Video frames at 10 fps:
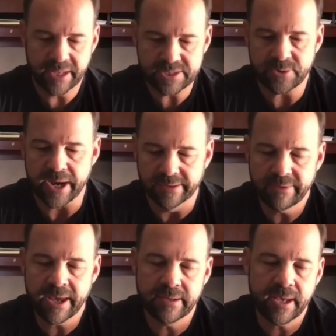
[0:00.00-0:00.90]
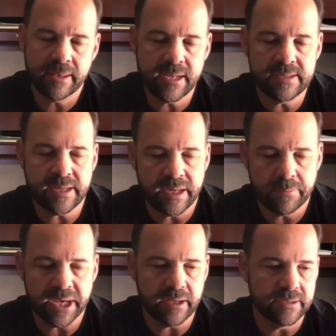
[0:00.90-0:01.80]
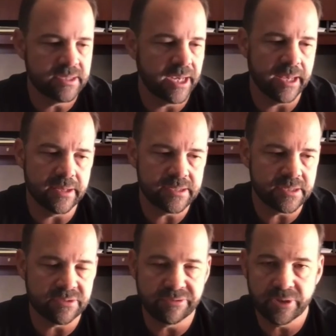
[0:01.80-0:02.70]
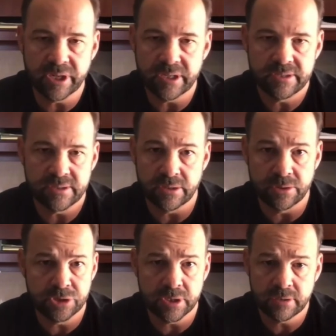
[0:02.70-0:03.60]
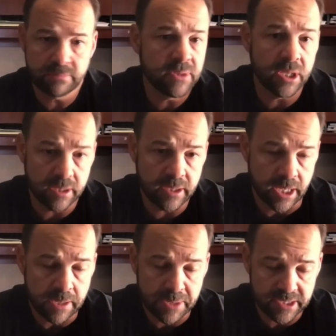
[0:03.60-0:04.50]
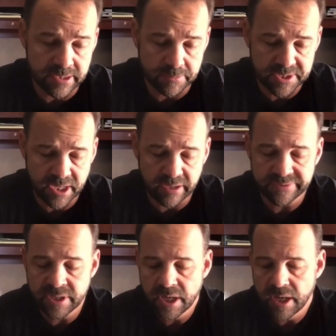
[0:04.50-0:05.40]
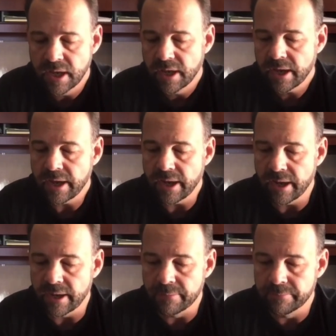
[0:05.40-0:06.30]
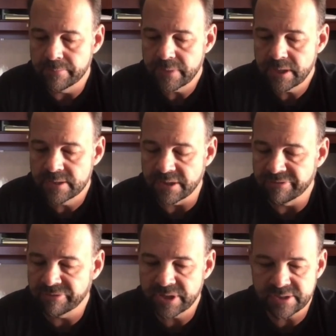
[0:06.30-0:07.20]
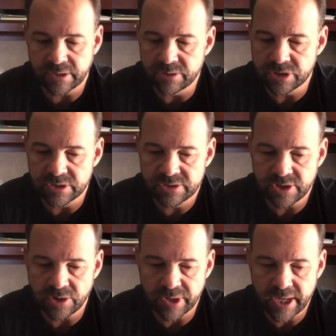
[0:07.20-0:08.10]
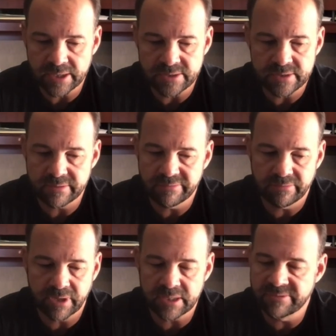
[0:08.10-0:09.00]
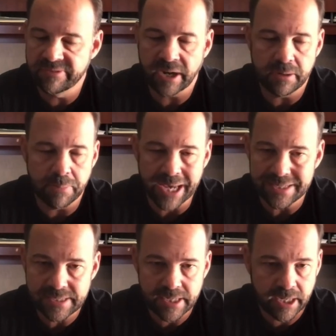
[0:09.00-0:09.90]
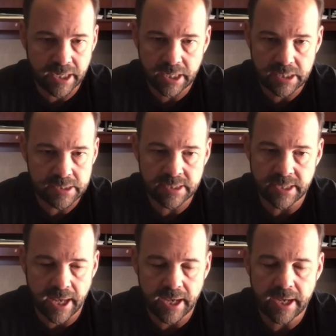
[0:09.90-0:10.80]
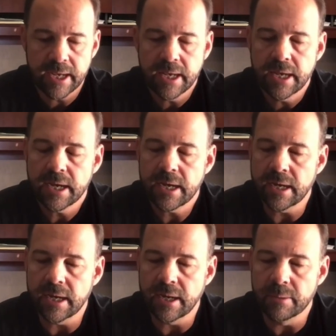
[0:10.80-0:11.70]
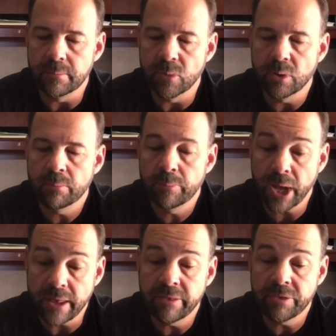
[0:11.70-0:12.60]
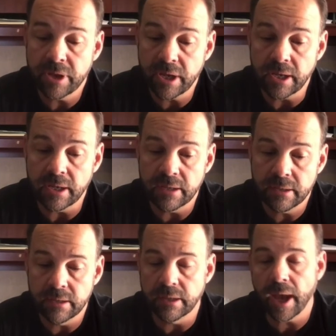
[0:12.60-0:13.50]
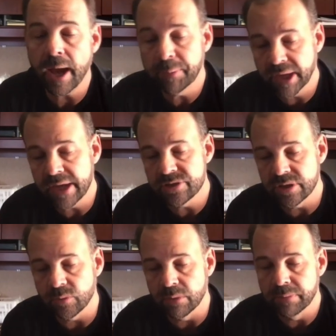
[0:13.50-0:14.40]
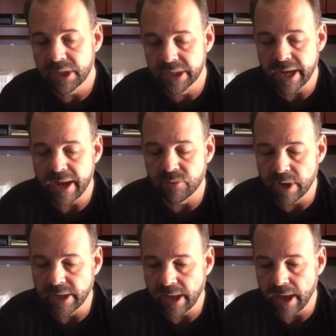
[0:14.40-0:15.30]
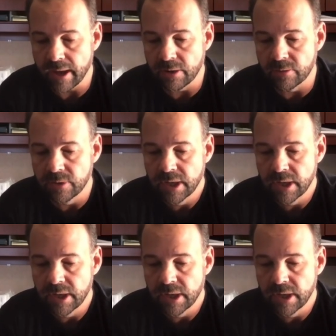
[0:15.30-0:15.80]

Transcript: That's right. And these emails, again, this is a free solution. The emails themselves is a free solution, so it's very basic today. But the application that we're building out right now,